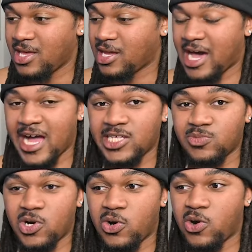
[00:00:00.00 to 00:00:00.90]

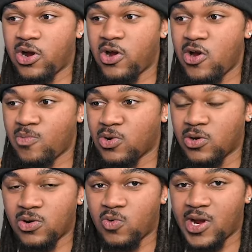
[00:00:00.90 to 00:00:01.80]
Cosmo or Armor,
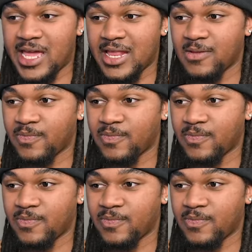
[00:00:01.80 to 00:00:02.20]
right?